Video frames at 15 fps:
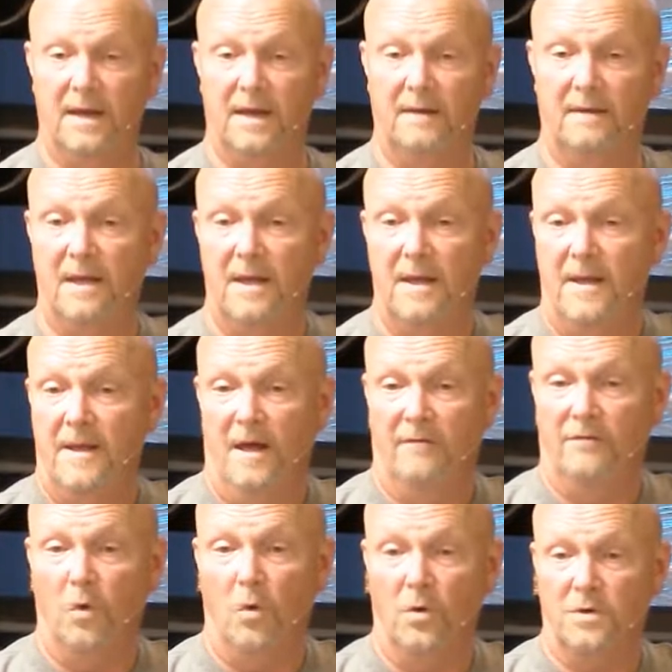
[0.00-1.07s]
And
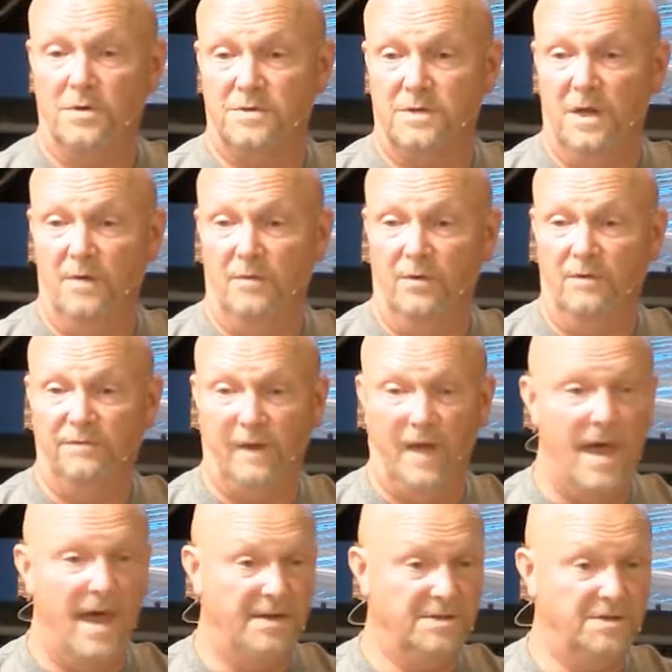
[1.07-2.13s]
of course, it
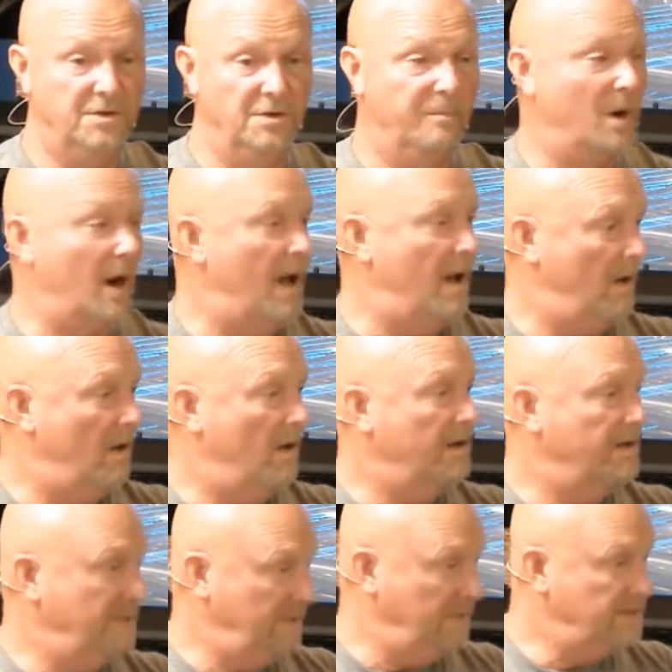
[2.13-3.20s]
reflects your
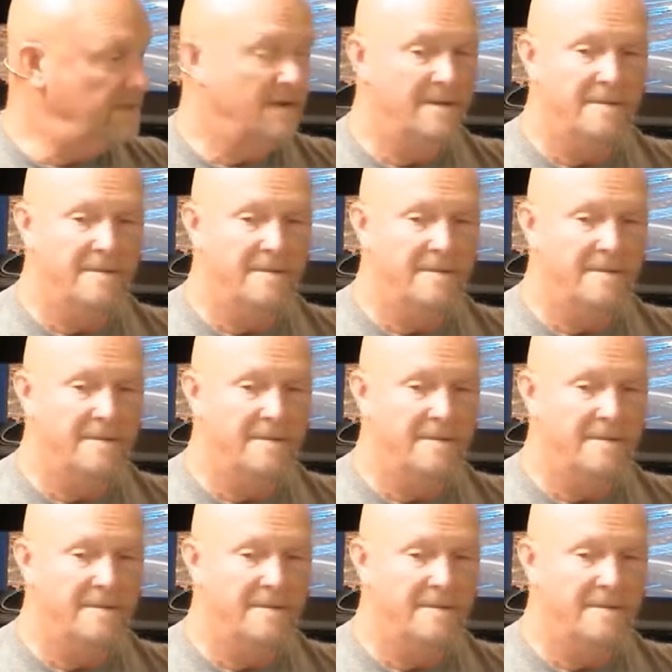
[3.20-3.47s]
priorities.